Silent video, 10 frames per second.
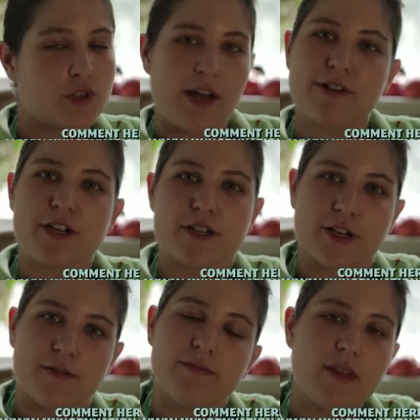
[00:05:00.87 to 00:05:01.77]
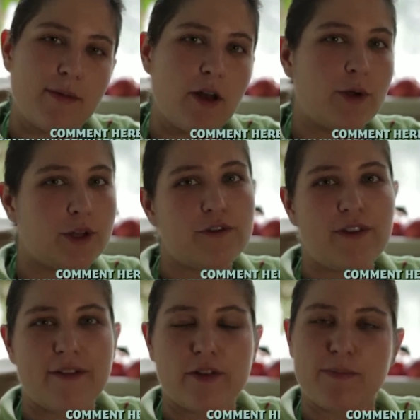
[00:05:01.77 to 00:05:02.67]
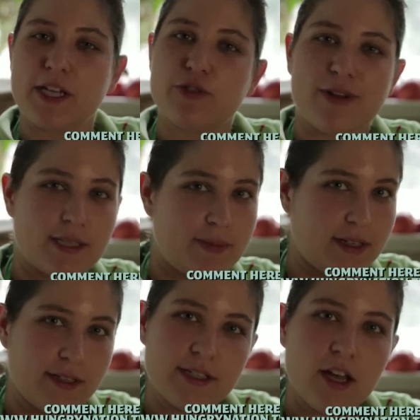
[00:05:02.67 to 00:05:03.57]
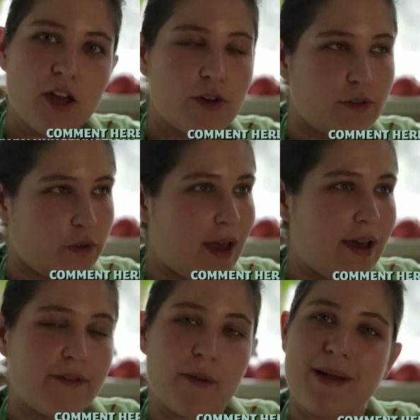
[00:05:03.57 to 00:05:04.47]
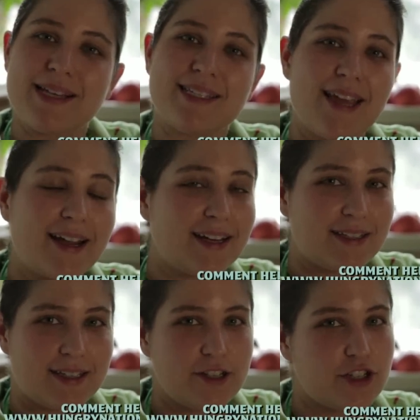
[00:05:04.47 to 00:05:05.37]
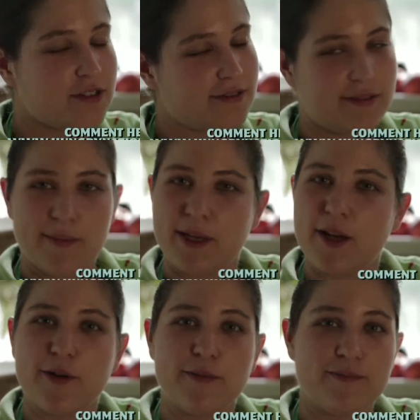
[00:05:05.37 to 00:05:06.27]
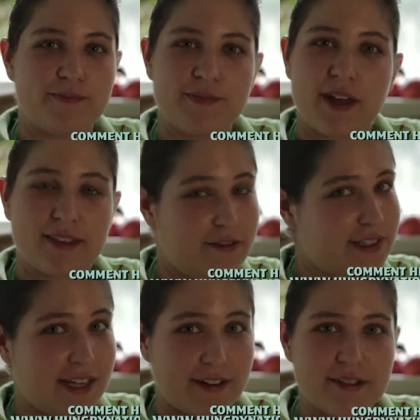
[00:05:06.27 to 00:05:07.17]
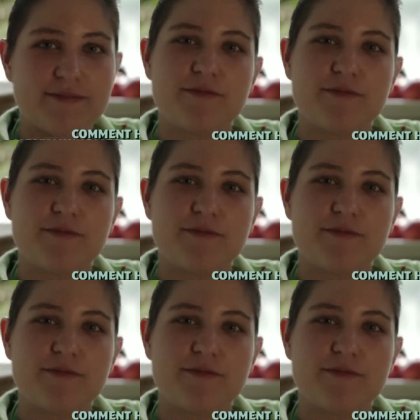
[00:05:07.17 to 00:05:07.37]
So now it's your turn. Let me know what your favorite peach recipe is, and if you have a best decadent dish, let me know. I'd love to hear it.